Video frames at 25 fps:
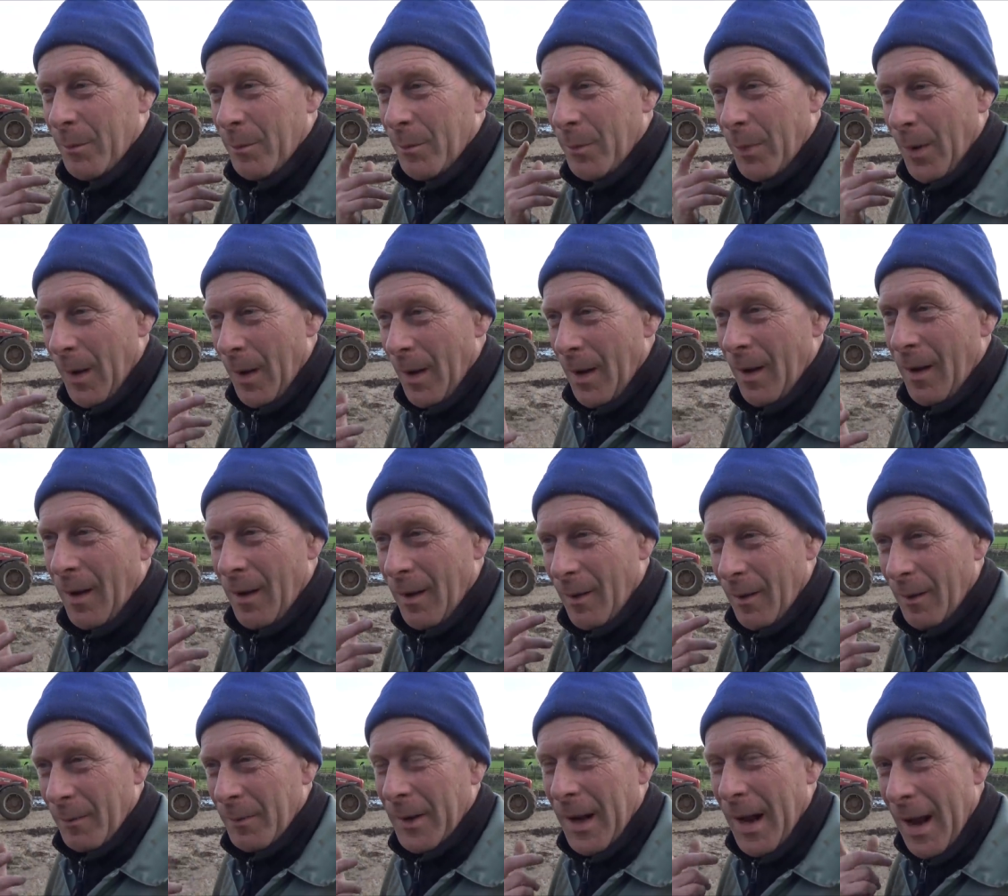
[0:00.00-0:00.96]
but
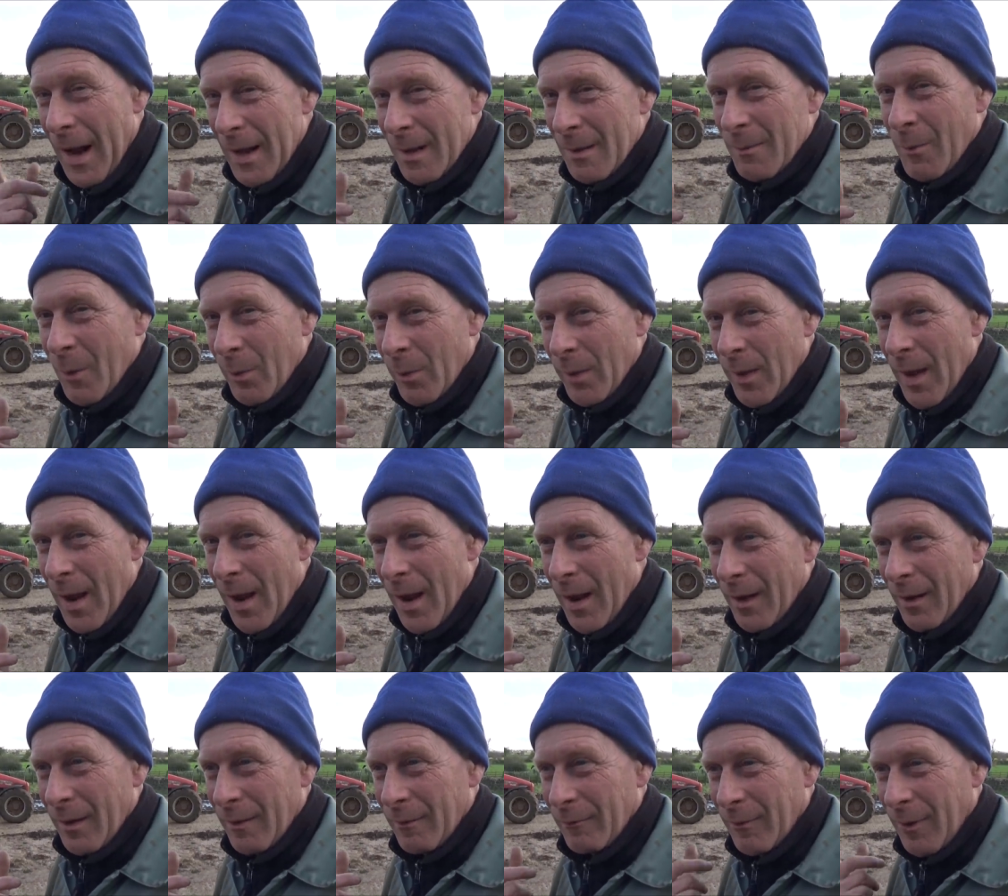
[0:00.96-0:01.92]
I'm getting them on
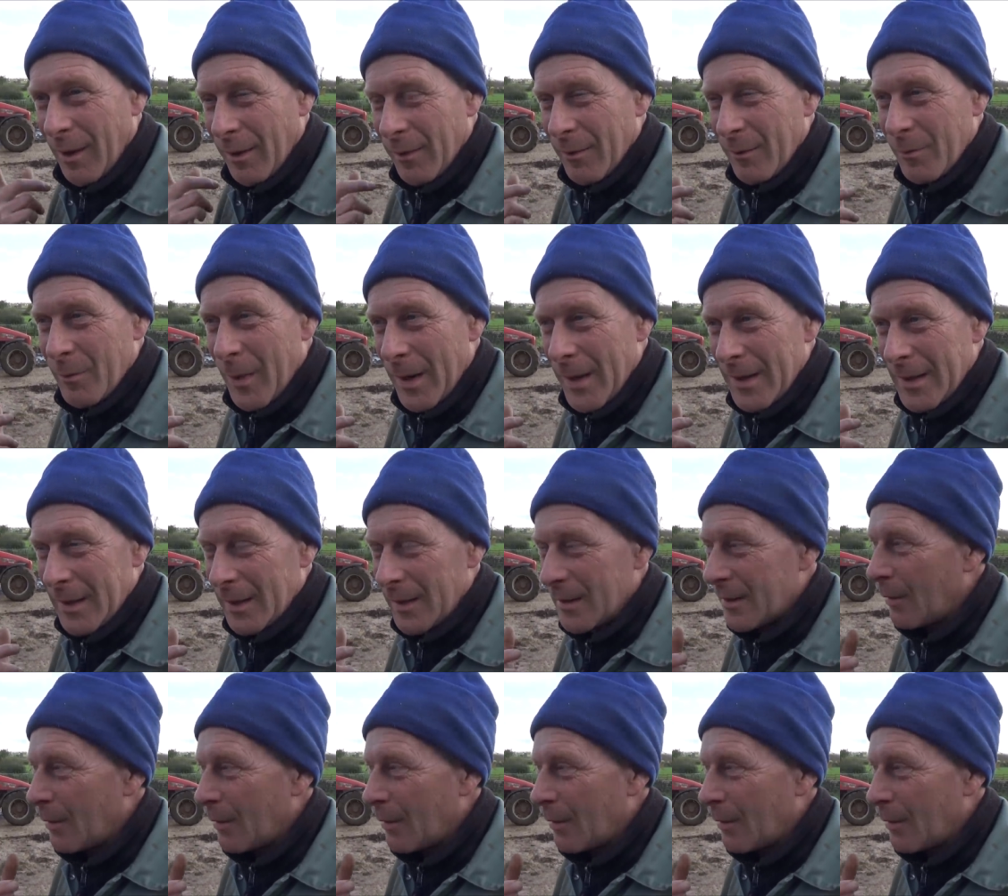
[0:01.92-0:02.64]
there rather than waiting.